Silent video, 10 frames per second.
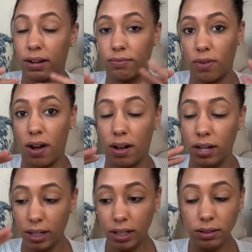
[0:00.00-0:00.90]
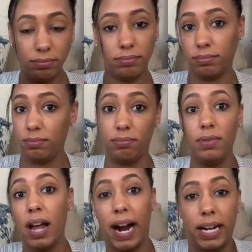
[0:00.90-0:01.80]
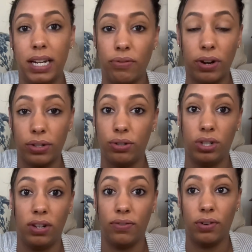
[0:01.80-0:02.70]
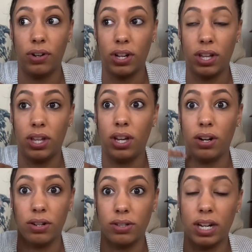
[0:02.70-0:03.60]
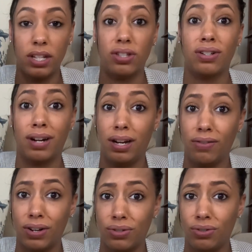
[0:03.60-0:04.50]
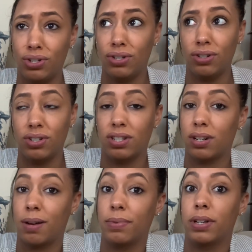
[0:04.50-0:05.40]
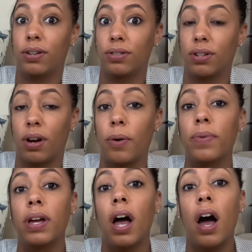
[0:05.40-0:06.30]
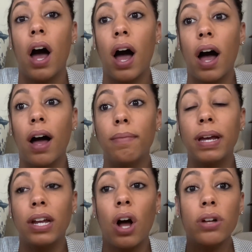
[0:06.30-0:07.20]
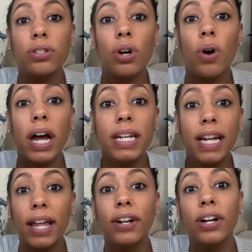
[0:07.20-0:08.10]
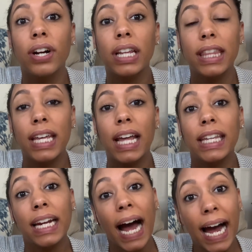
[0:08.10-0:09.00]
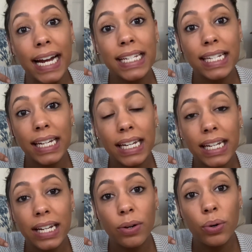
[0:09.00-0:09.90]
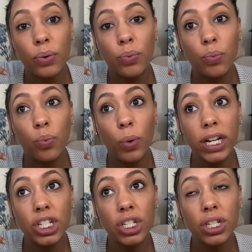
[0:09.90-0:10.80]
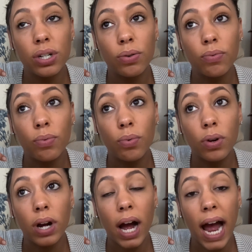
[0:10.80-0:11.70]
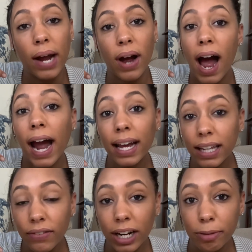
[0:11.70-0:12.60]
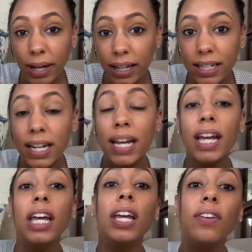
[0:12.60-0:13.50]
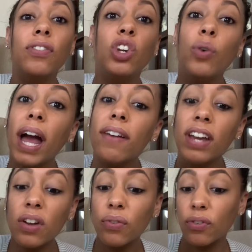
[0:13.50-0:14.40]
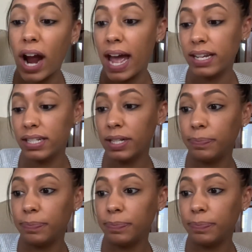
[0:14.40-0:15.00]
raw, I didn't eat raw sushi for years. I didn't start eating raw sushi till just a couple of years ago. And also another thing that I did, which I highly recommend, if you have a friend